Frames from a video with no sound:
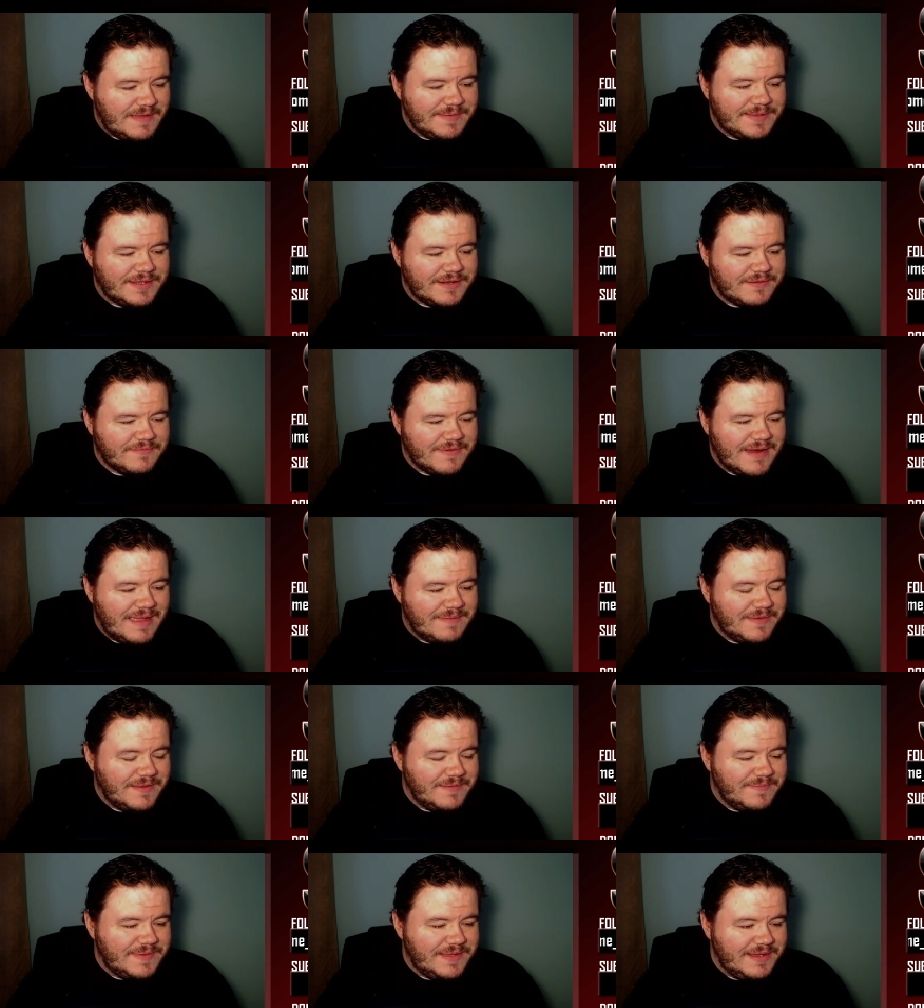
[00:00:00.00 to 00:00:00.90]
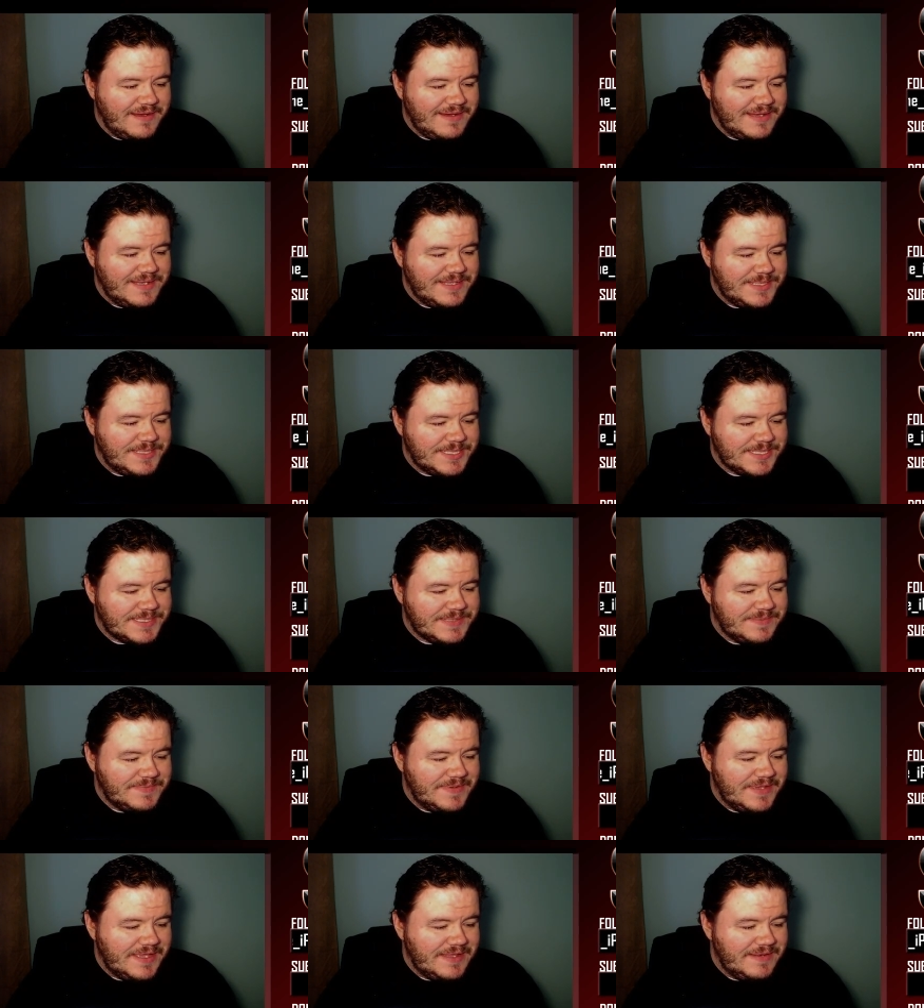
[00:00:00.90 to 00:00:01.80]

going to wrap up here in just a bit.